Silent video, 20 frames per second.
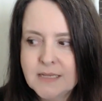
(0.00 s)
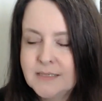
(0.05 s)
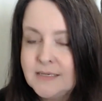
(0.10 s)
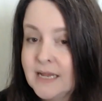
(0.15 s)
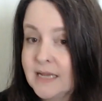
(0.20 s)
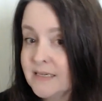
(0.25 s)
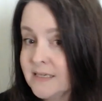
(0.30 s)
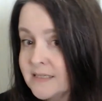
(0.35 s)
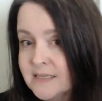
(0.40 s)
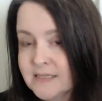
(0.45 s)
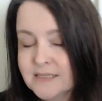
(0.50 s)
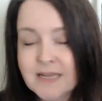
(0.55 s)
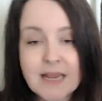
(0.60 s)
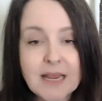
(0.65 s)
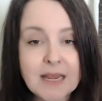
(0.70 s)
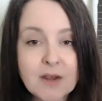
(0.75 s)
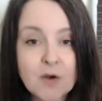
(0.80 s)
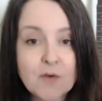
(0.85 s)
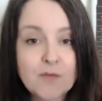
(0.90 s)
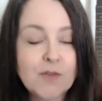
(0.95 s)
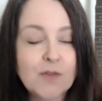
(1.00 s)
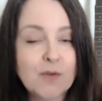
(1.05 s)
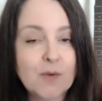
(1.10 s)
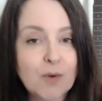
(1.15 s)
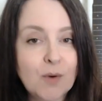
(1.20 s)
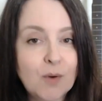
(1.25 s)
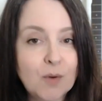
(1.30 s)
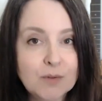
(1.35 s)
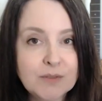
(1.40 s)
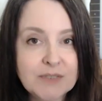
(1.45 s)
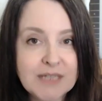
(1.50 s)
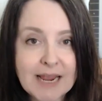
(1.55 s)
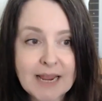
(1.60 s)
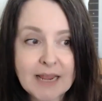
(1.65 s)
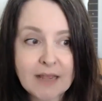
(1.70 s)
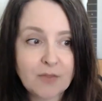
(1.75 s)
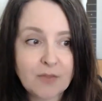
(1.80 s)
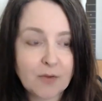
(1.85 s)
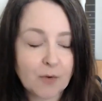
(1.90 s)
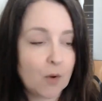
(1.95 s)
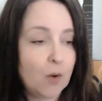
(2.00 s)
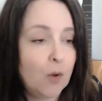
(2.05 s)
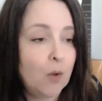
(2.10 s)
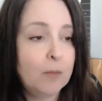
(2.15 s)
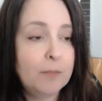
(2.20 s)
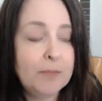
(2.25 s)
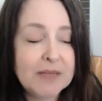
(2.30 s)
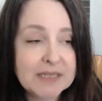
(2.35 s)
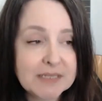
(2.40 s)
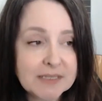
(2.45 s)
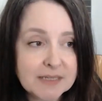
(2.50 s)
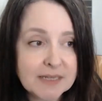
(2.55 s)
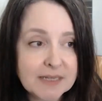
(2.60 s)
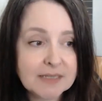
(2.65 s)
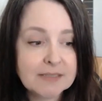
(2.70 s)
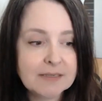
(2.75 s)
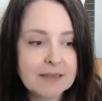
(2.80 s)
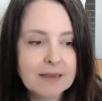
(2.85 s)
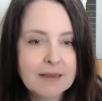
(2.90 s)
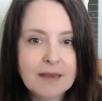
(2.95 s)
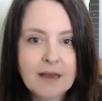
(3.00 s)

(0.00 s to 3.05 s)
Now, does it take over their whole day, their whole business?